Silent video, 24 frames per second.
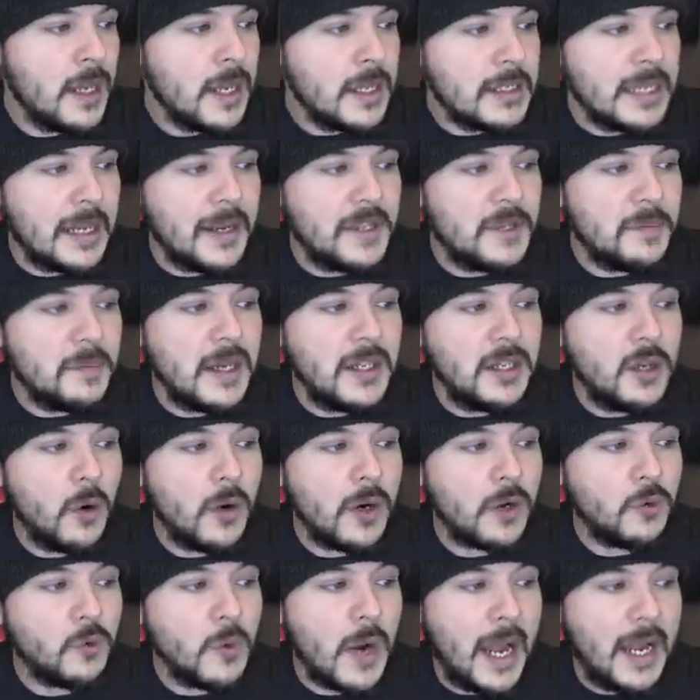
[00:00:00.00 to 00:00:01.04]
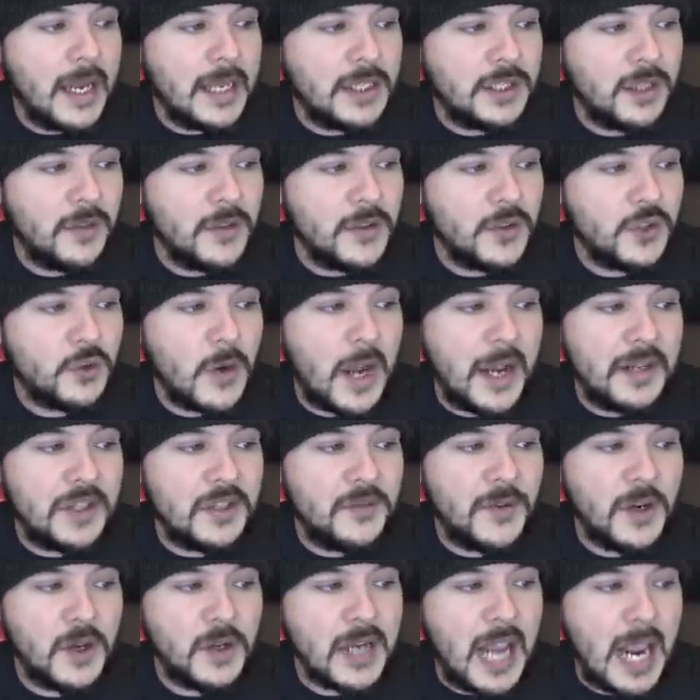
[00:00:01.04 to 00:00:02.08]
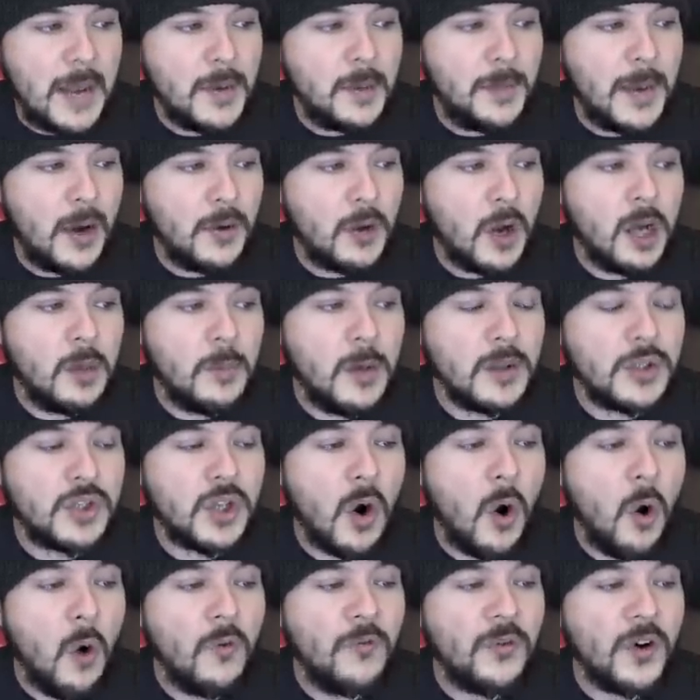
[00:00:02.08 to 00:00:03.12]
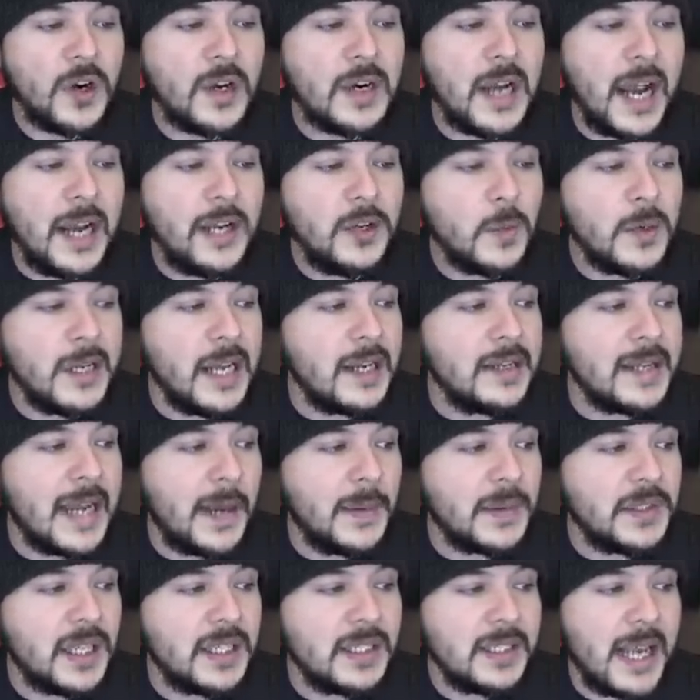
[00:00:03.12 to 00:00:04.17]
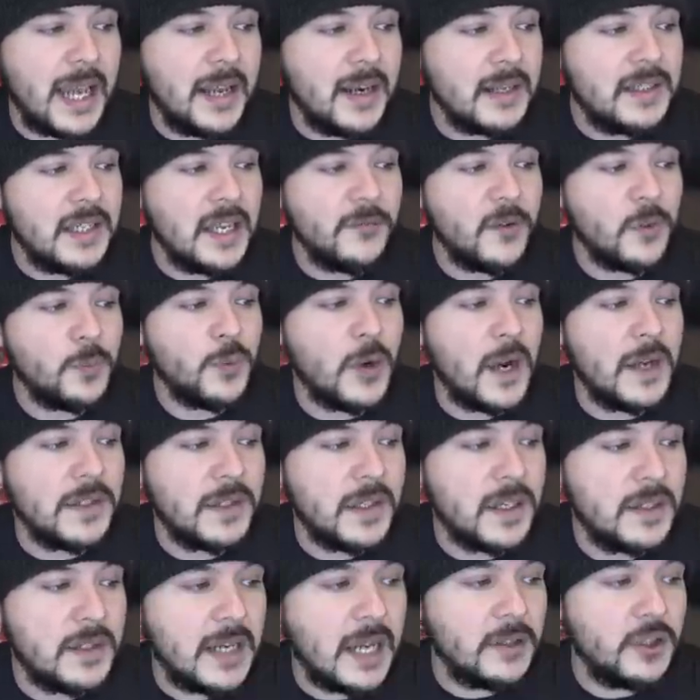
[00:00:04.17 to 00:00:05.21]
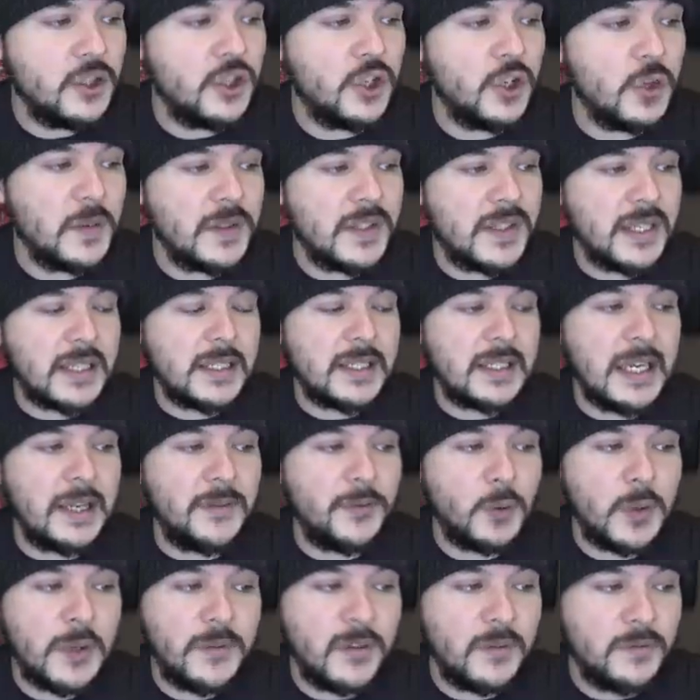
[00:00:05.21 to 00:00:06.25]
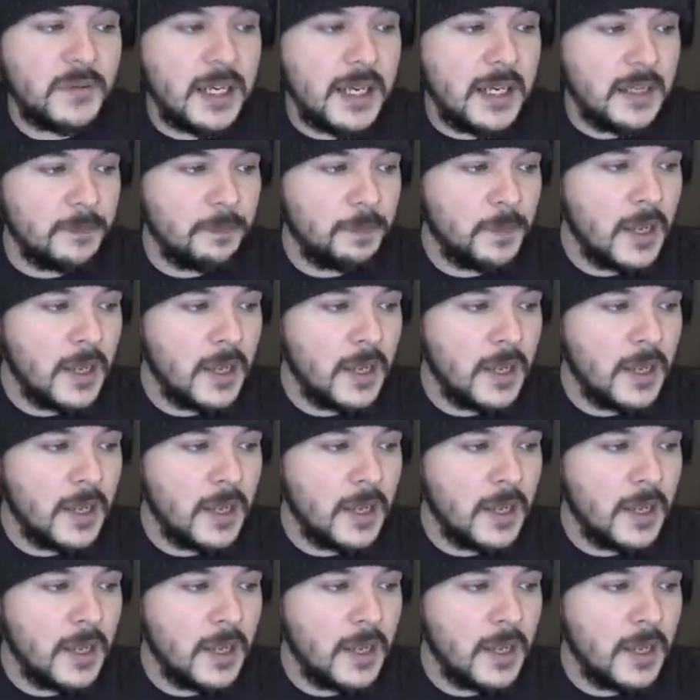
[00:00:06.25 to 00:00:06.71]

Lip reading: Yet his meteoric rise to the stratosphere came about almost overnight when he announced his candidacy for president on June 16, 2015.